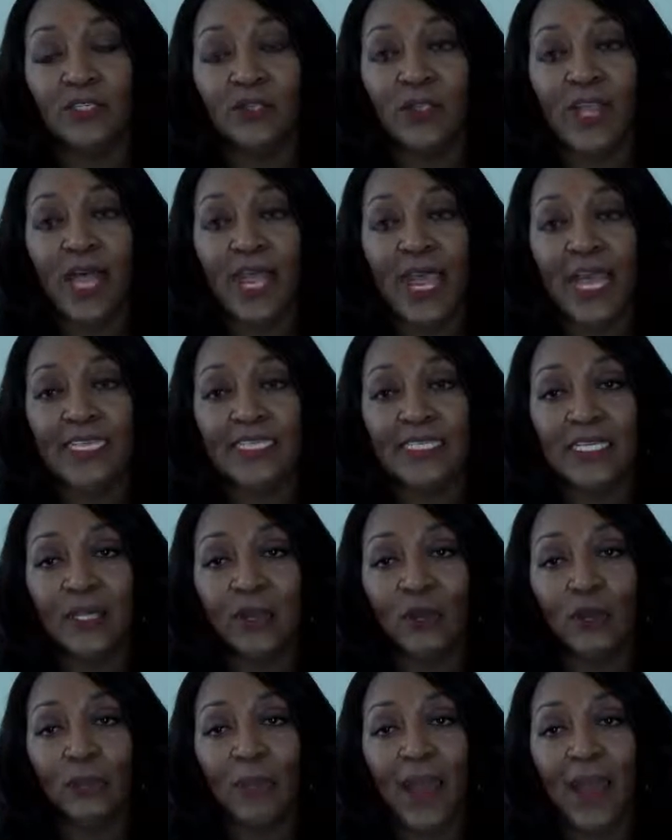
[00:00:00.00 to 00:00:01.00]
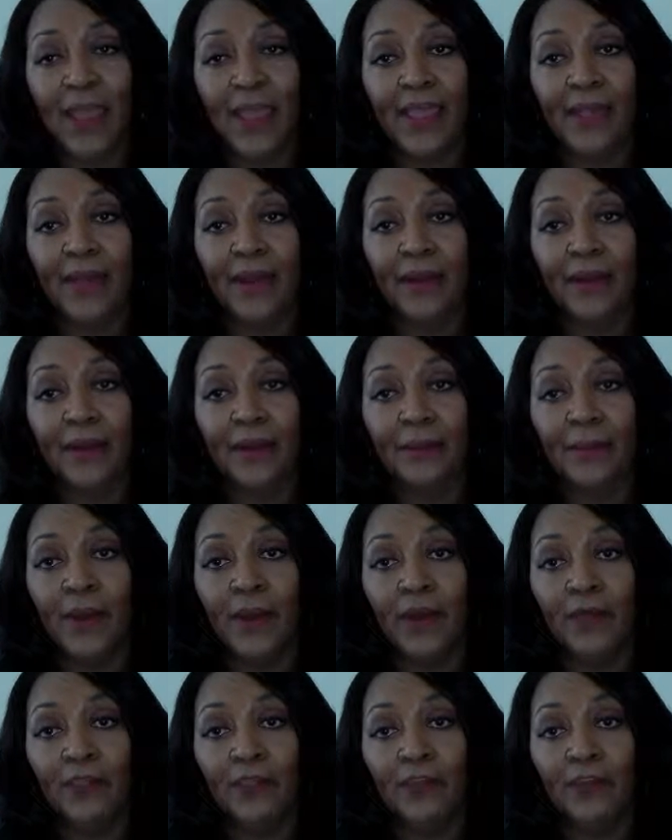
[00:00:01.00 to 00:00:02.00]
So like I said on my
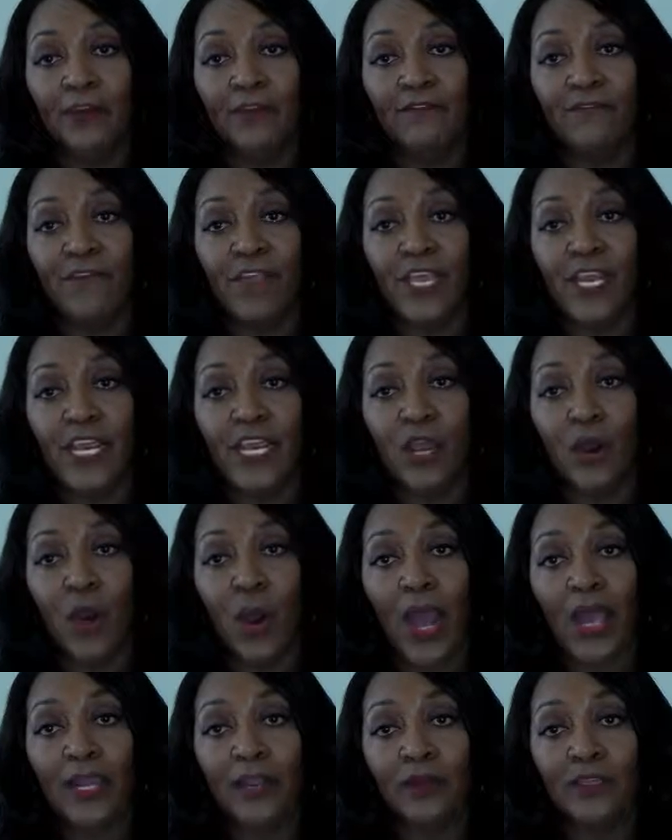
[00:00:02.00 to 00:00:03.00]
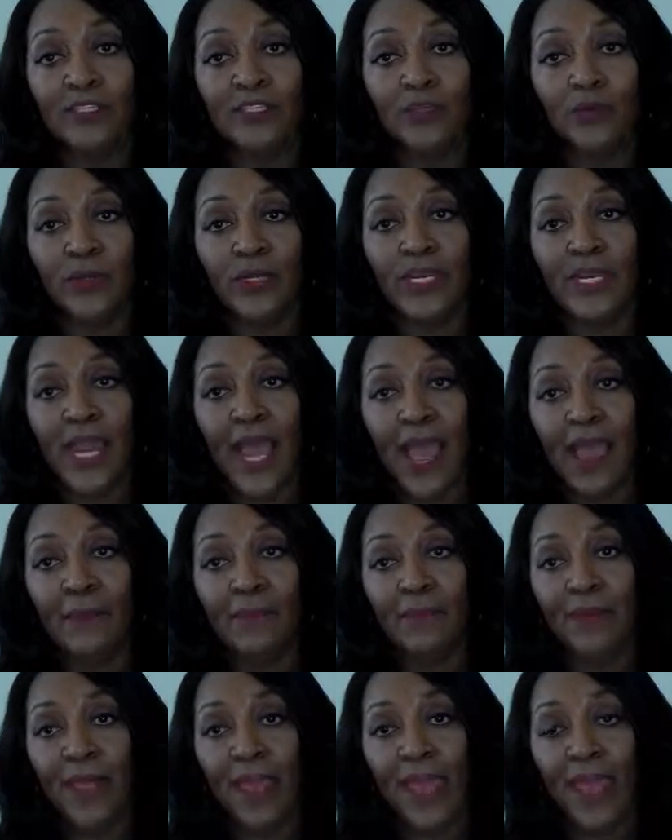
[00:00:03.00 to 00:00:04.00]
other video, I lost
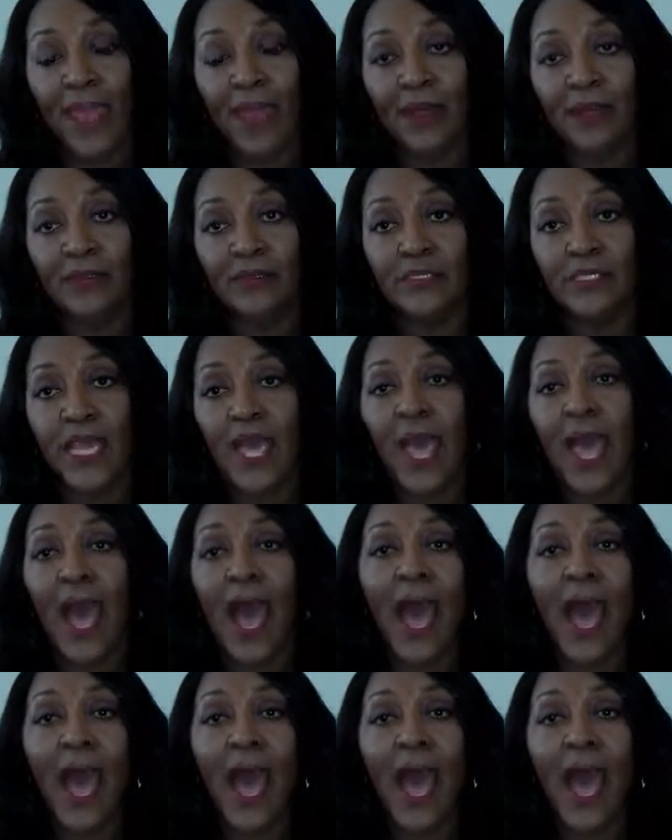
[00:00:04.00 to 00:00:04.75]
29 pounds.